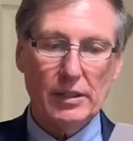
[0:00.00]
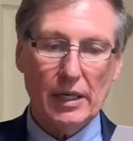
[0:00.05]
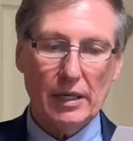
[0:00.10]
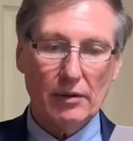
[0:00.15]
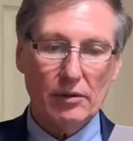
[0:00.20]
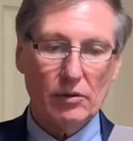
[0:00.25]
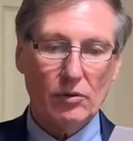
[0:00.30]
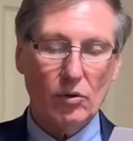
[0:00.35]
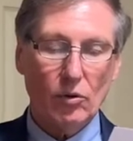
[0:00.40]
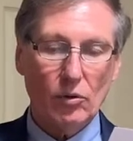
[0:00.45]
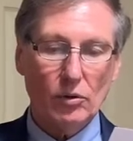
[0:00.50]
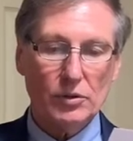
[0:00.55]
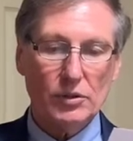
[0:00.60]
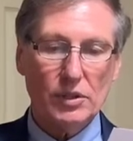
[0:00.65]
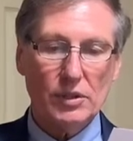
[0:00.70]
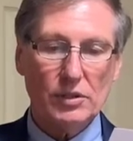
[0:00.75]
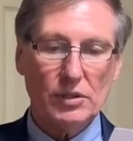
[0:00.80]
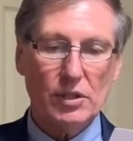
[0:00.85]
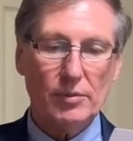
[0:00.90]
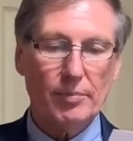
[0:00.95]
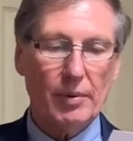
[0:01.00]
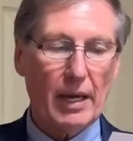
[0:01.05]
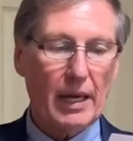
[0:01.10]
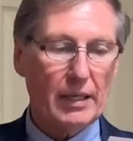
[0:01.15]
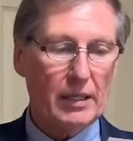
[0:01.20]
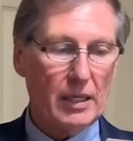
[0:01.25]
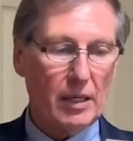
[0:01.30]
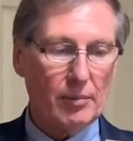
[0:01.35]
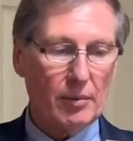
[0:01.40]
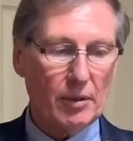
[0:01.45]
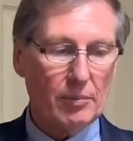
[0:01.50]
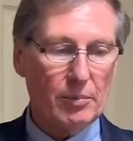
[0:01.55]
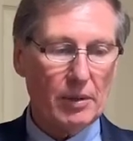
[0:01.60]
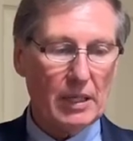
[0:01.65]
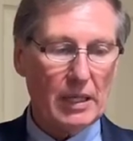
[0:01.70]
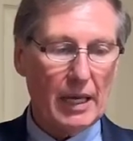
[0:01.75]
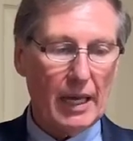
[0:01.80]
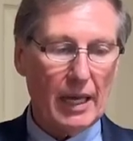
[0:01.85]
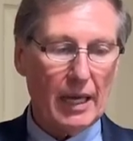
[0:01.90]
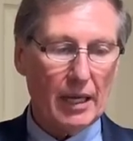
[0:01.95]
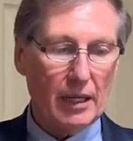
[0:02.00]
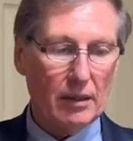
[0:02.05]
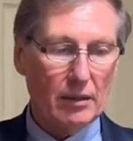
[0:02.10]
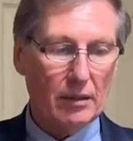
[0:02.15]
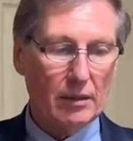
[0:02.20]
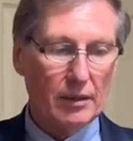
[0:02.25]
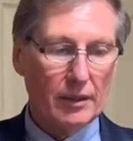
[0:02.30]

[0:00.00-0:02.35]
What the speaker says: death toll since the pandemic began.